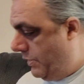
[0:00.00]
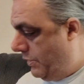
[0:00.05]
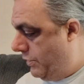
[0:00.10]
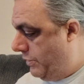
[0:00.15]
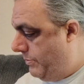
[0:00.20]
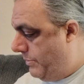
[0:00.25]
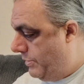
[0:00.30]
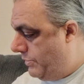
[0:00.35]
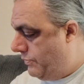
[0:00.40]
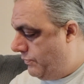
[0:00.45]

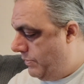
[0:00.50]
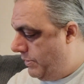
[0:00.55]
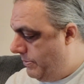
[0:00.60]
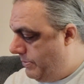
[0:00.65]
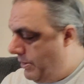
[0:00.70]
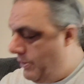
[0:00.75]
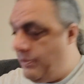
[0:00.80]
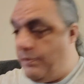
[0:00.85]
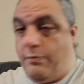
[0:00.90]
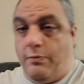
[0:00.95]
Documentary
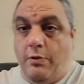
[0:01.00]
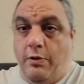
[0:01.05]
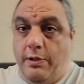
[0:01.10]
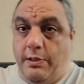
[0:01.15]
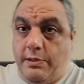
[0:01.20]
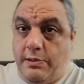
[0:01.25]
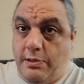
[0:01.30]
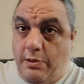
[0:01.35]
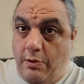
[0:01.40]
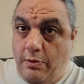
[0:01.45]
about the
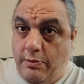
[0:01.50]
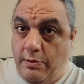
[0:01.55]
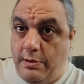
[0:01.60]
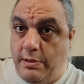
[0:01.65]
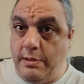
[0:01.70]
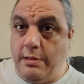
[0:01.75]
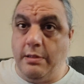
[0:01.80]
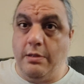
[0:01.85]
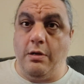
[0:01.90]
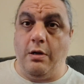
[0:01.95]
Rolling
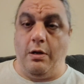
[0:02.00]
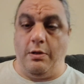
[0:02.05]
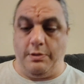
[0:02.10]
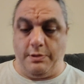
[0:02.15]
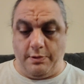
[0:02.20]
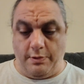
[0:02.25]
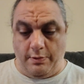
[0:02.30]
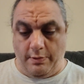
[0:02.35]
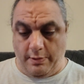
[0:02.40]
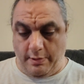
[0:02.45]
Stones
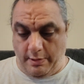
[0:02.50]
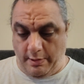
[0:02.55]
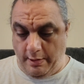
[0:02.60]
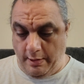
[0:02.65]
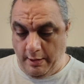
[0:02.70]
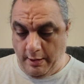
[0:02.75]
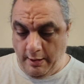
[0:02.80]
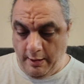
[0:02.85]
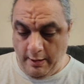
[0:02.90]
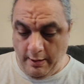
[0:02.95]
concert
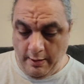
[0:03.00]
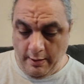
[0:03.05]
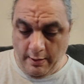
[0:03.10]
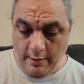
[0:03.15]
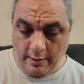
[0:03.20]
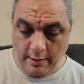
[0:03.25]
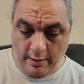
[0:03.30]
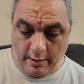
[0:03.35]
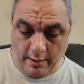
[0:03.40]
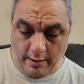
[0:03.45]

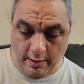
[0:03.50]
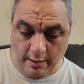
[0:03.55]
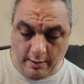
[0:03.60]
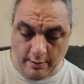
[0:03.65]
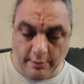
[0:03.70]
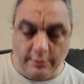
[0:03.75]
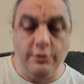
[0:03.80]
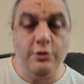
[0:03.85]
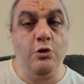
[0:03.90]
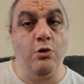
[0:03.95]

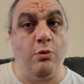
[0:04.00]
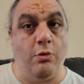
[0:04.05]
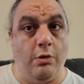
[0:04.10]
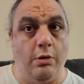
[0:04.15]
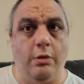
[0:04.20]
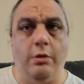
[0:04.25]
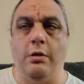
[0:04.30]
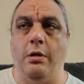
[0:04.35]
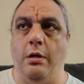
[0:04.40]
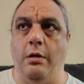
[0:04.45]

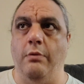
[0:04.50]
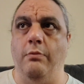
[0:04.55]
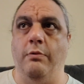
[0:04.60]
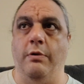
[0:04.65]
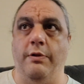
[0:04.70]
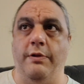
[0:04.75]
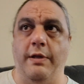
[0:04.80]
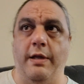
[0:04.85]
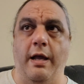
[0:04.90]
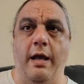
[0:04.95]
tour
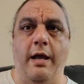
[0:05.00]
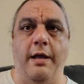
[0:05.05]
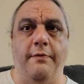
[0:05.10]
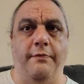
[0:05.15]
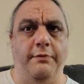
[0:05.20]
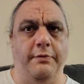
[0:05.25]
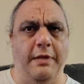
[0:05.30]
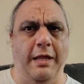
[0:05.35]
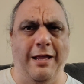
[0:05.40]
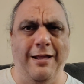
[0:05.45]
where they have
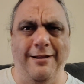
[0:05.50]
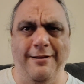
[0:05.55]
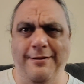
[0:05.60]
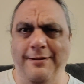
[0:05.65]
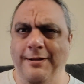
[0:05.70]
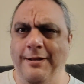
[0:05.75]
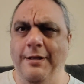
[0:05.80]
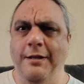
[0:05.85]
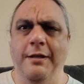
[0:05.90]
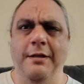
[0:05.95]

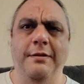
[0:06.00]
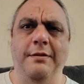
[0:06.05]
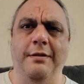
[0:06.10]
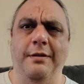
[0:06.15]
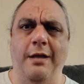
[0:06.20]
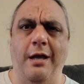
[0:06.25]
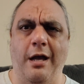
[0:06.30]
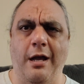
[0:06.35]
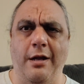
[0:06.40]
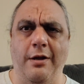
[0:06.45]

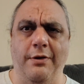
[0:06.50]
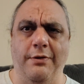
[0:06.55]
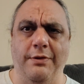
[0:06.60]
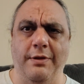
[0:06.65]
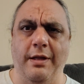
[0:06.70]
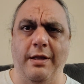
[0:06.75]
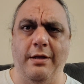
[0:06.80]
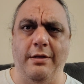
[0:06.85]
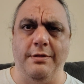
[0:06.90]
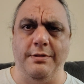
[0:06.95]
hired
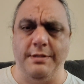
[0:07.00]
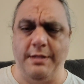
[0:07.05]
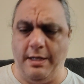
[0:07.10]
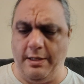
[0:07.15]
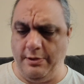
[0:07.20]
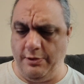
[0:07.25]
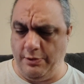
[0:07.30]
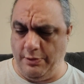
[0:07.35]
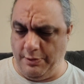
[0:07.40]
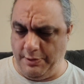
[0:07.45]
the Hells
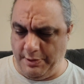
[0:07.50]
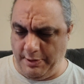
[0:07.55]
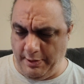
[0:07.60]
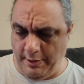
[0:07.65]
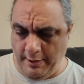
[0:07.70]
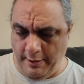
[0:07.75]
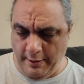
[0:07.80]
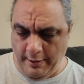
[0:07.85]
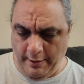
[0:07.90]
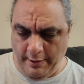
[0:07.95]
Angels
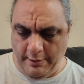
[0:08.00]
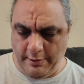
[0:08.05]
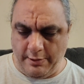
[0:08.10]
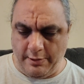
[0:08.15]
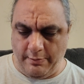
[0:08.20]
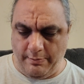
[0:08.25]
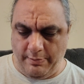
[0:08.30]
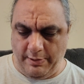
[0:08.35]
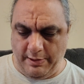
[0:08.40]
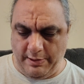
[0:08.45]

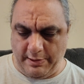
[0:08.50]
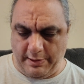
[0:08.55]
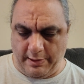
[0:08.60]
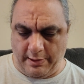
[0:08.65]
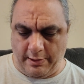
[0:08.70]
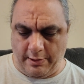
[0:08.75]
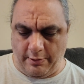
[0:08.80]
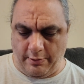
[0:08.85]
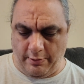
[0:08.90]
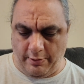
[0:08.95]
to be
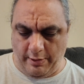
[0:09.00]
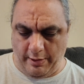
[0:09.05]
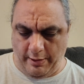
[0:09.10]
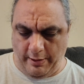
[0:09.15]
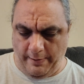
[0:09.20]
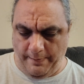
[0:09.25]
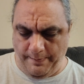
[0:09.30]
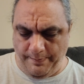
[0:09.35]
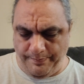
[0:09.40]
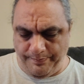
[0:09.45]

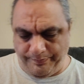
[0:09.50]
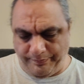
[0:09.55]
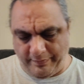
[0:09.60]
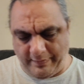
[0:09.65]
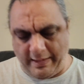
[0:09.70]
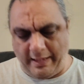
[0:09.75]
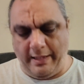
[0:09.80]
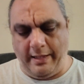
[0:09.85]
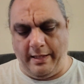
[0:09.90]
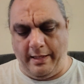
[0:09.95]
security,
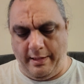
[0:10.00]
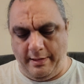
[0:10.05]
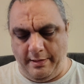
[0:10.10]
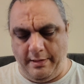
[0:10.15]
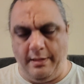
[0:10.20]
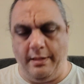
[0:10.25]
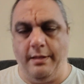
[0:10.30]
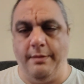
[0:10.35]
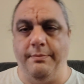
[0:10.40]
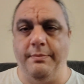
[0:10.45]

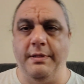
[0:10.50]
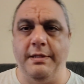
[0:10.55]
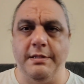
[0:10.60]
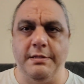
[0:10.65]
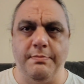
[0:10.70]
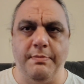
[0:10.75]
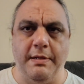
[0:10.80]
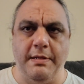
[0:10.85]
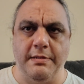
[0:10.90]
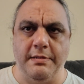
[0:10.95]
and
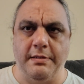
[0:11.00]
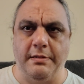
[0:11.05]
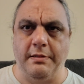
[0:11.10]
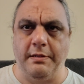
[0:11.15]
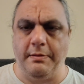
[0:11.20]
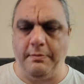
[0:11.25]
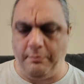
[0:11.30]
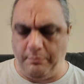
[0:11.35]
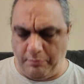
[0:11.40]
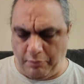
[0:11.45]
it's
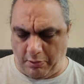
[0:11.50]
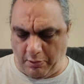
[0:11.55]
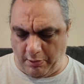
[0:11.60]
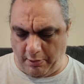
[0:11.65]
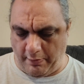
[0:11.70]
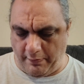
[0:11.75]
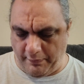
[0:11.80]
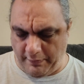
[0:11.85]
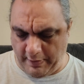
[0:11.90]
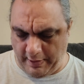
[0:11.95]
basically
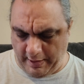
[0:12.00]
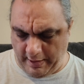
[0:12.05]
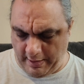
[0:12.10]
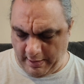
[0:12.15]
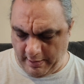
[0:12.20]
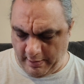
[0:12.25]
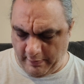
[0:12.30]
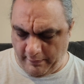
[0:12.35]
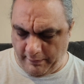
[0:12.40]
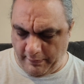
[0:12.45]
part of the
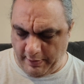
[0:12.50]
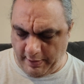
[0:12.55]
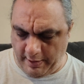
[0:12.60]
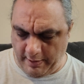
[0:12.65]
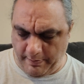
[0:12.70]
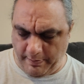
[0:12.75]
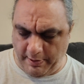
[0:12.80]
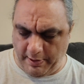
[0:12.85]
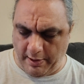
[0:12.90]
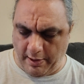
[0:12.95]
end of the
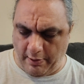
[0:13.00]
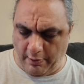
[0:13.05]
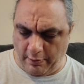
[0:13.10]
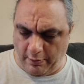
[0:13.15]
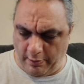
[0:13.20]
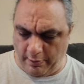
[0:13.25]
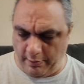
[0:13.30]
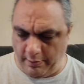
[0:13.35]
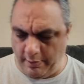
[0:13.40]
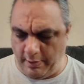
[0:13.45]
hippie
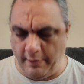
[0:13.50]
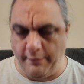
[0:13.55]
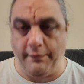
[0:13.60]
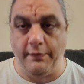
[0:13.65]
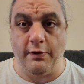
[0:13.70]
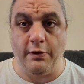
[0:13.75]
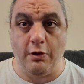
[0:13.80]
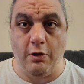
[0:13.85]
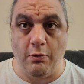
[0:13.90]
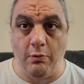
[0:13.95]
era, if
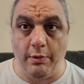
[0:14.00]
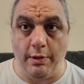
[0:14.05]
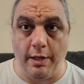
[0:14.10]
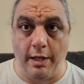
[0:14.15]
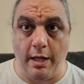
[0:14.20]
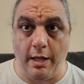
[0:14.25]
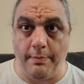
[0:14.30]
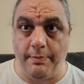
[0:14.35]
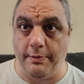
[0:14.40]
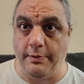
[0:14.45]
you know what
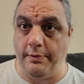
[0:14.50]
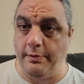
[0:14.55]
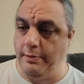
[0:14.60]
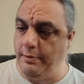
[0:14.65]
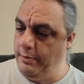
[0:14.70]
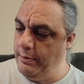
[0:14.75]
happened.